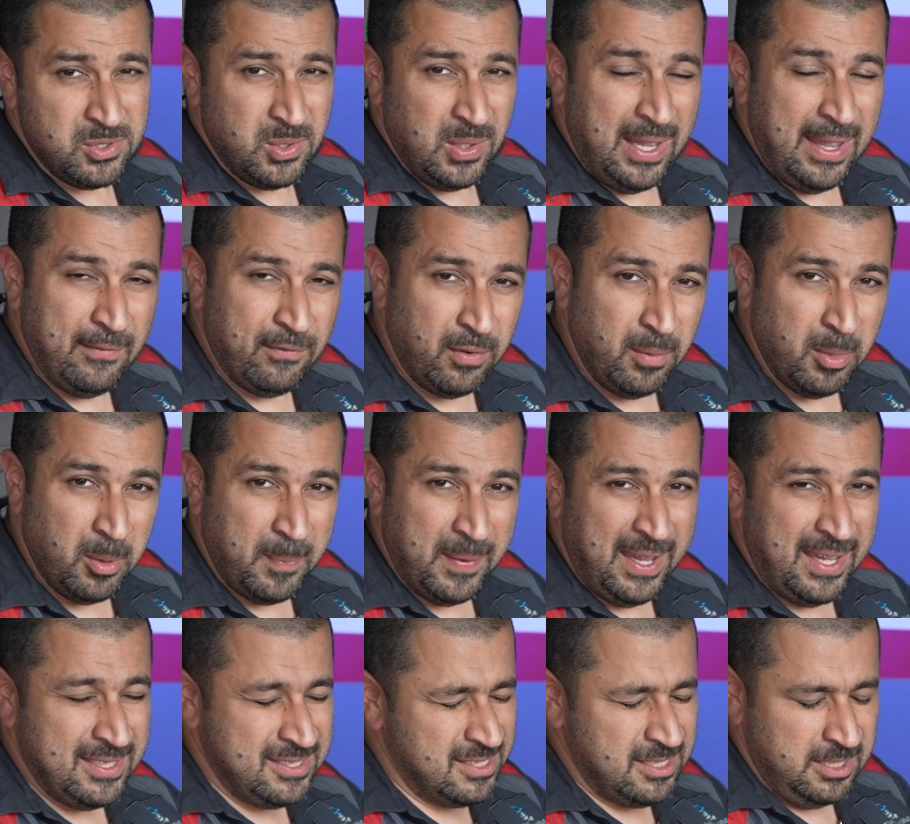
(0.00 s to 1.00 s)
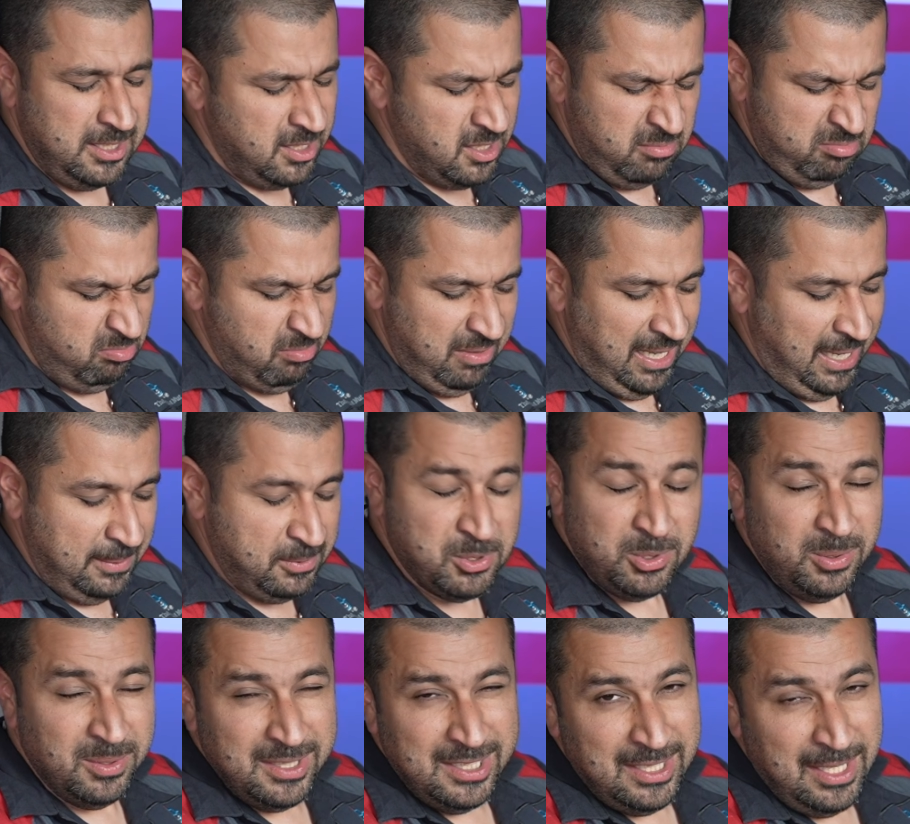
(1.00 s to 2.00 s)
to have from the past that did
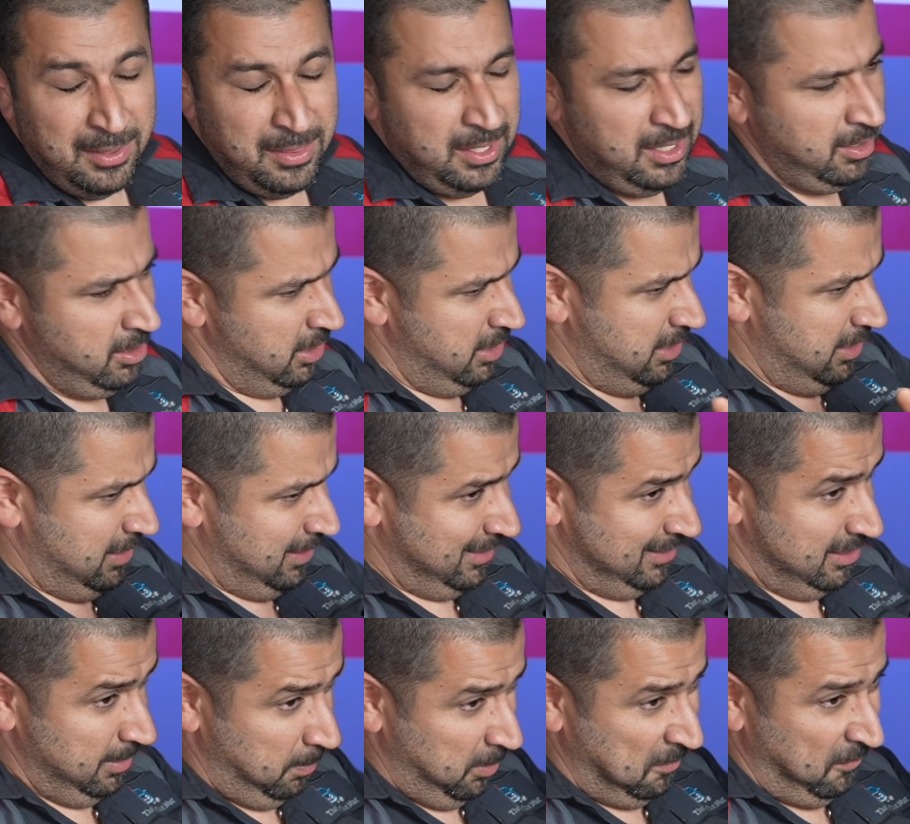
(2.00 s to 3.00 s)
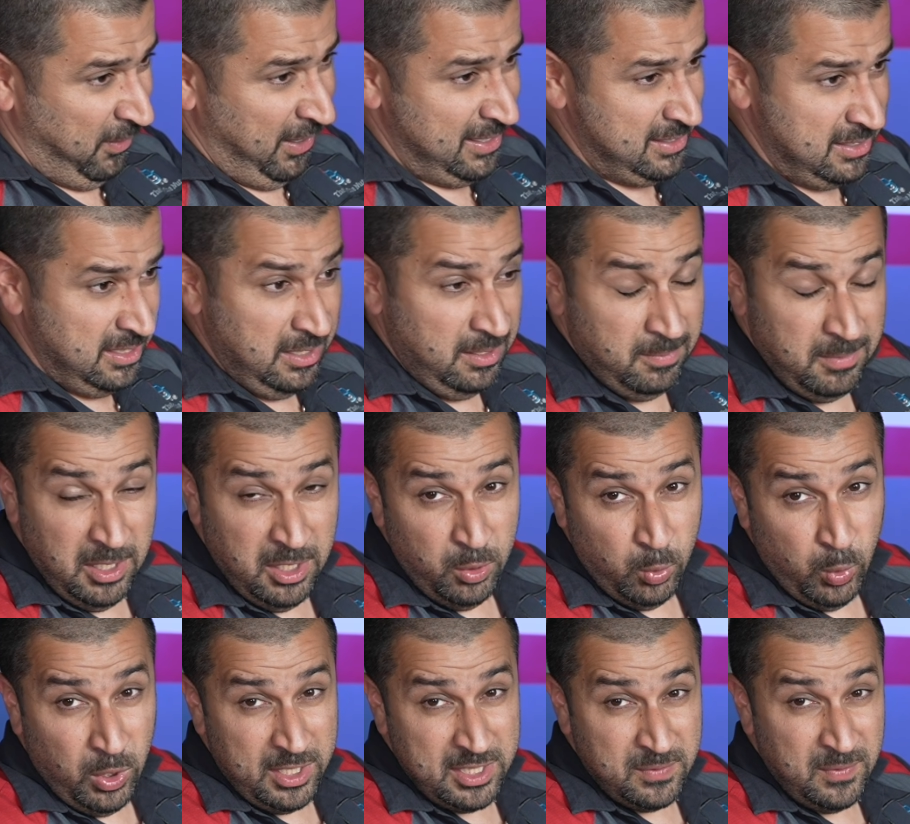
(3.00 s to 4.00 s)
absolutely nothing. They simplified it. It
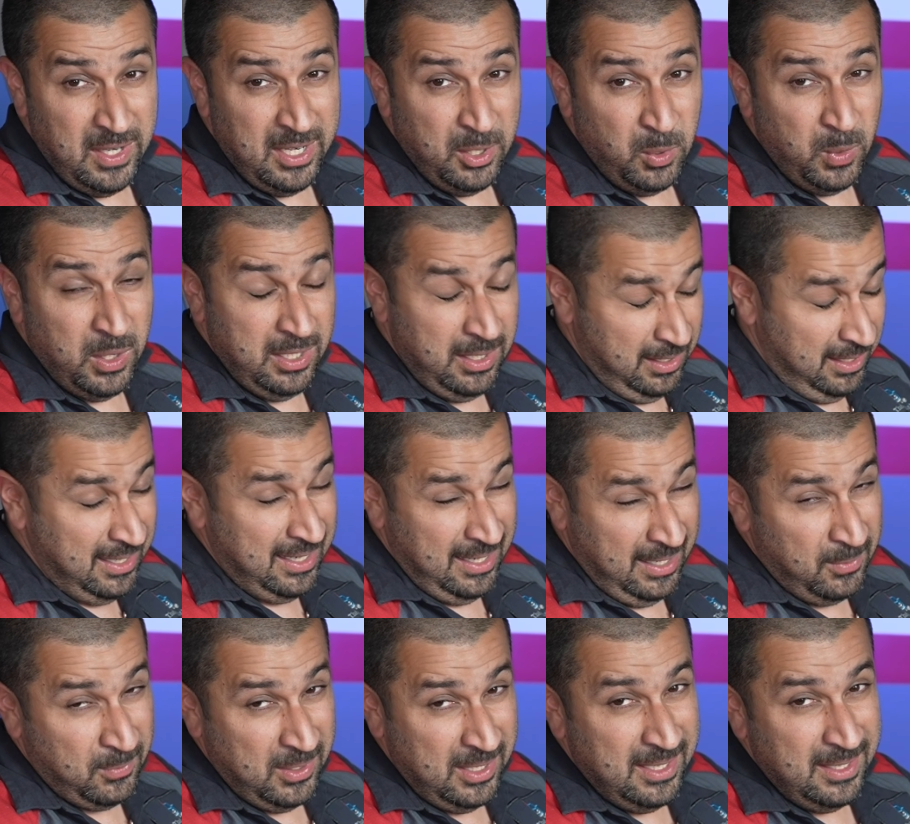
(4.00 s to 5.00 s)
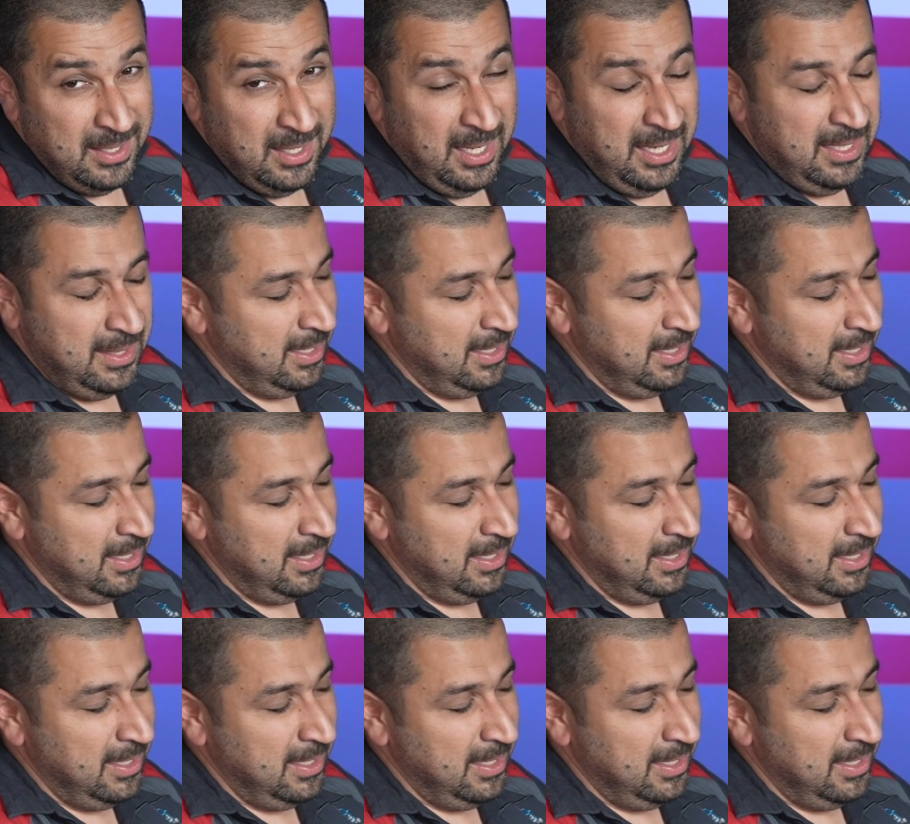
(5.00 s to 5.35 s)
works very well, and I really like